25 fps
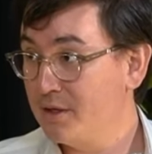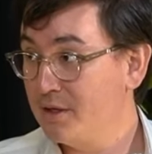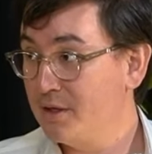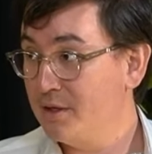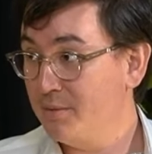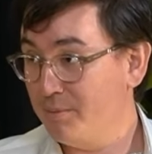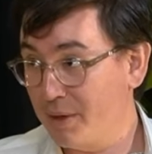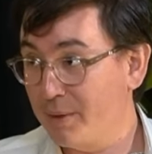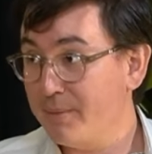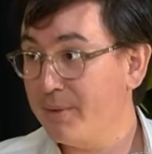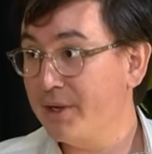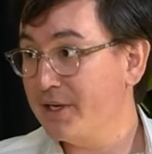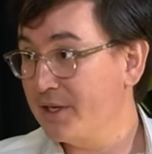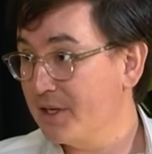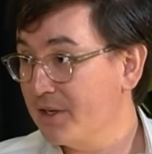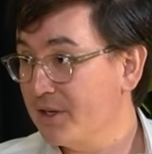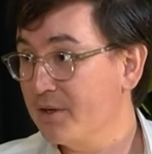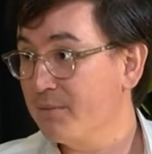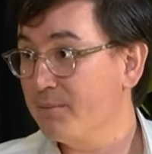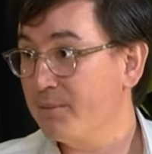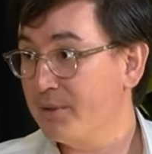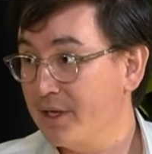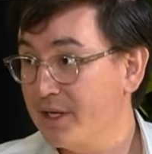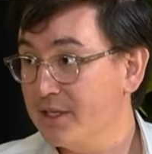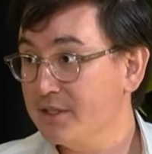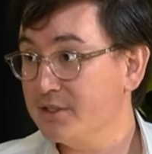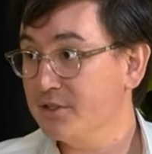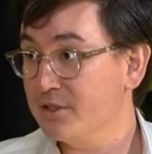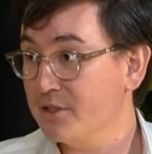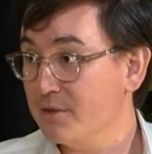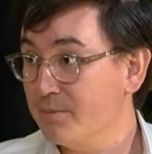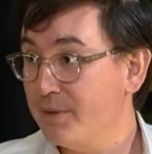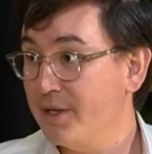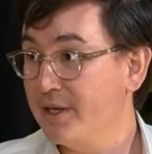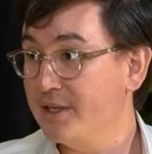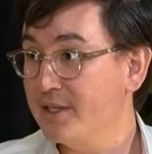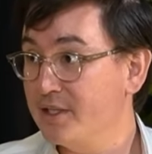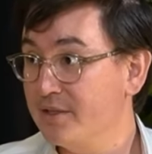by making compliance your
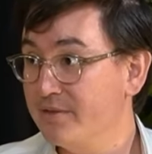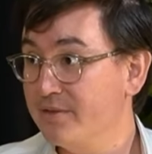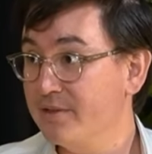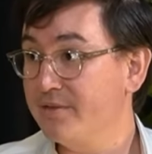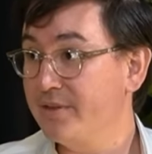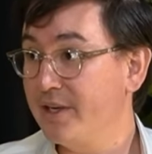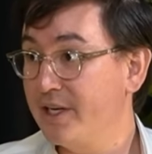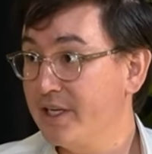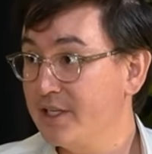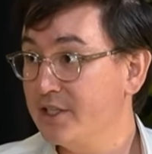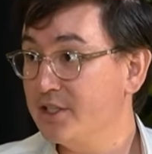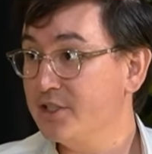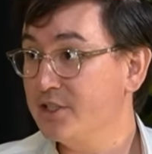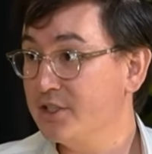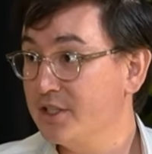competitive advantage?